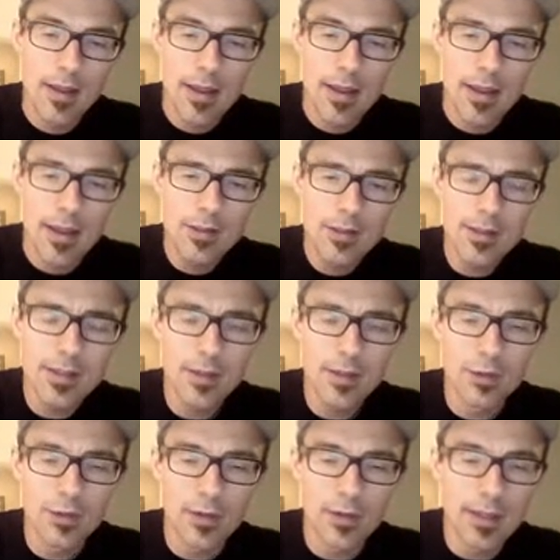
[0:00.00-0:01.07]
And just a little
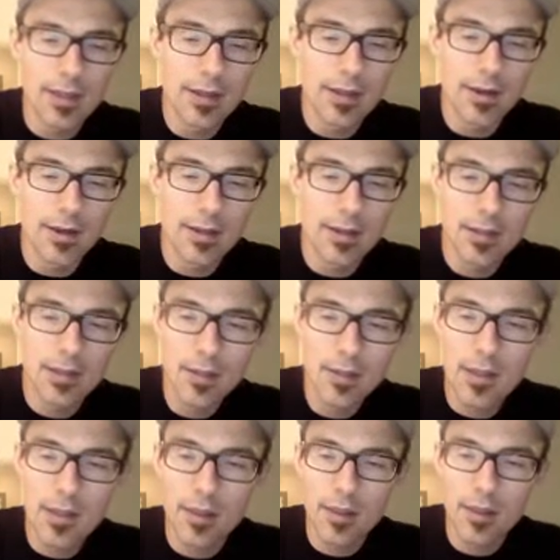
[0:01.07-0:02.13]
trick here, it's going to
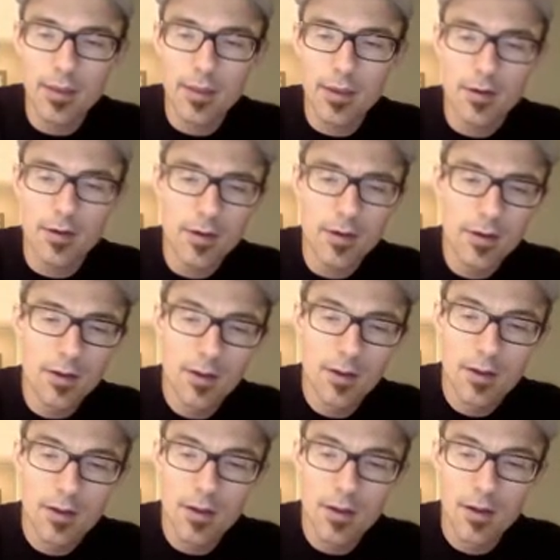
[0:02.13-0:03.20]
be thicker
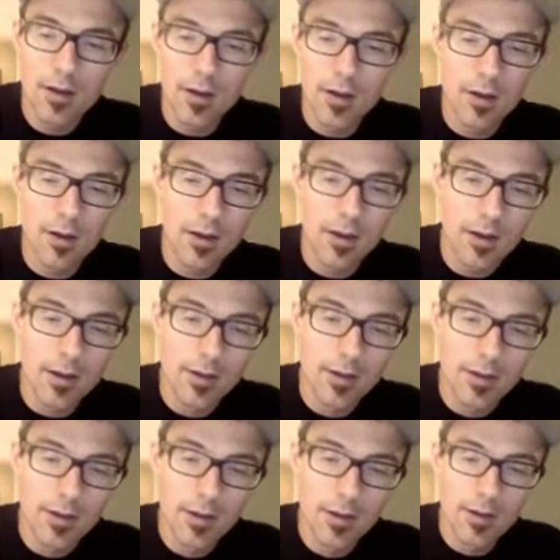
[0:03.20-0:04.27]

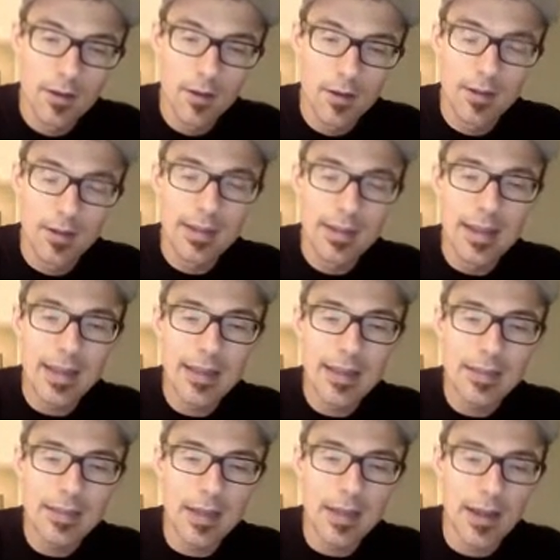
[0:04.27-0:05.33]
on the
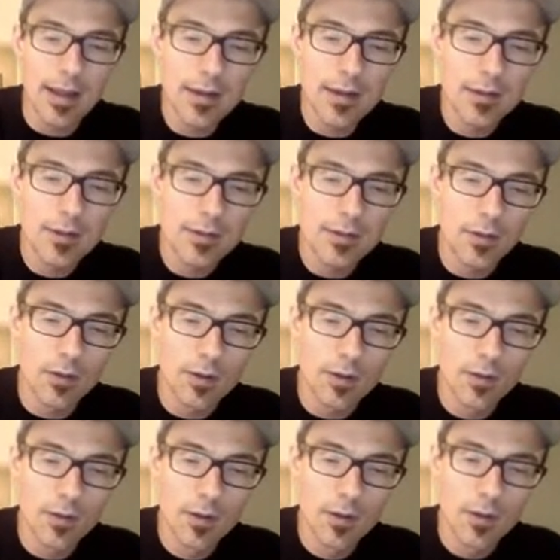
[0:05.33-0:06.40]
inside.
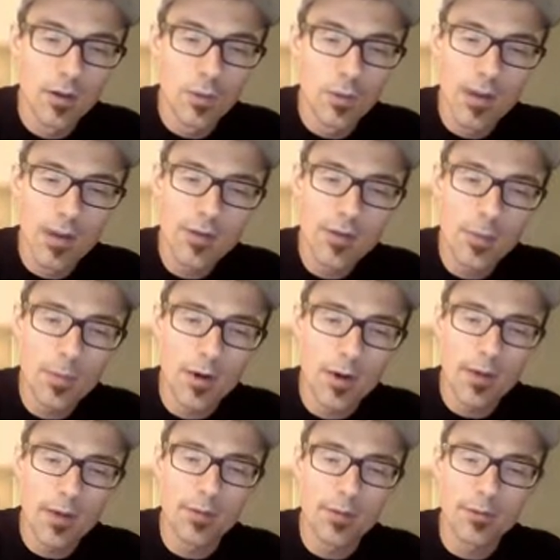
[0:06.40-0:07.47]
So whatever part
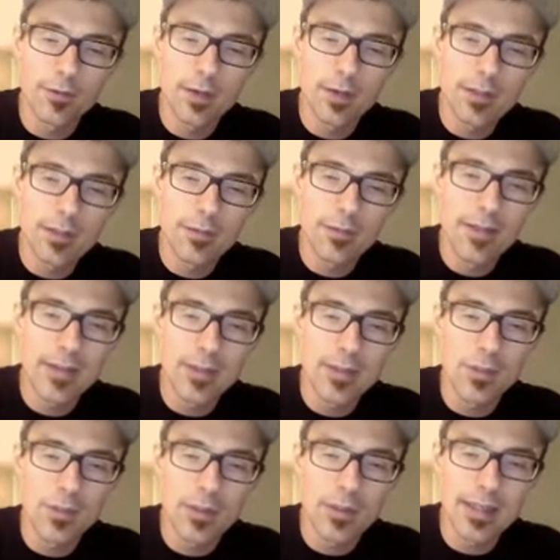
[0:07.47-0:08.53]
of the foot is facing
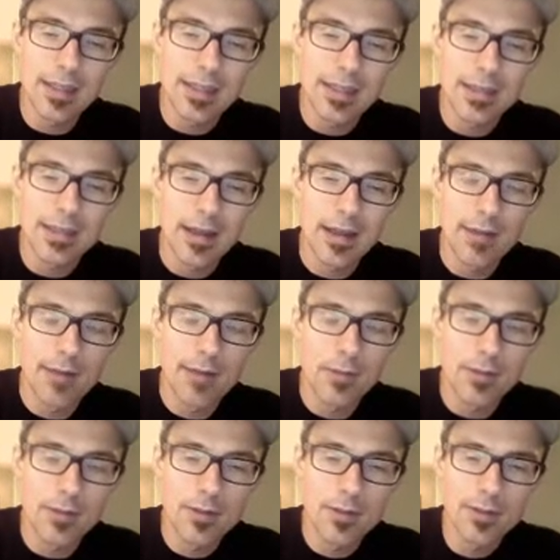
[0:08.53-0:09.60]
towards the inside of the
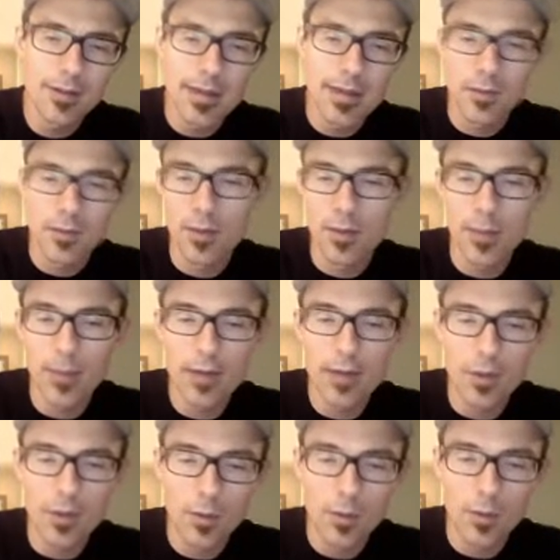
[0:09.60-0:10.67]
person, that's where the big
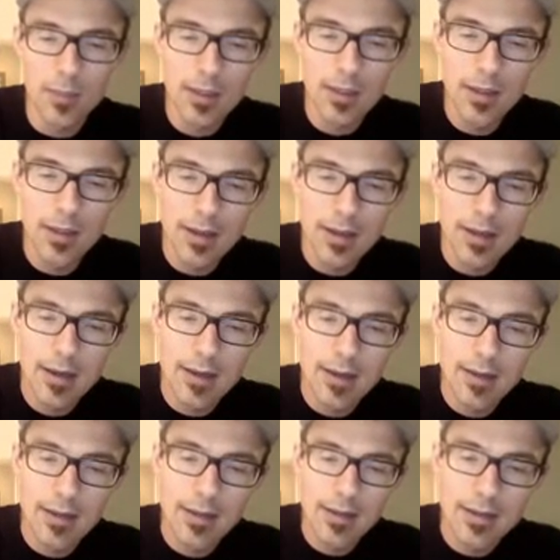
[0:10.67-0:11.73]
toe would be.
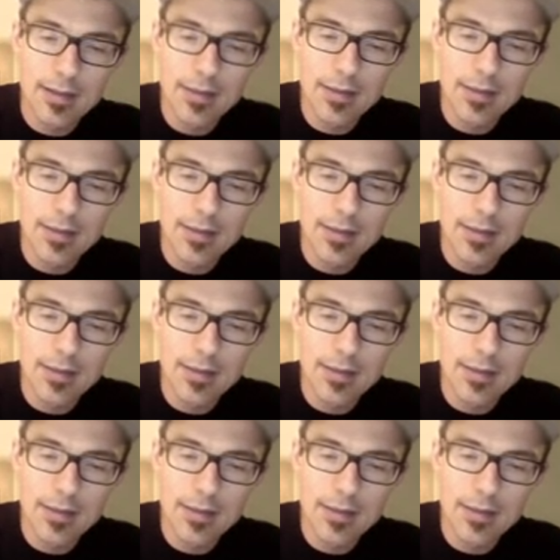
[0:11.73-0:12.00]
And then this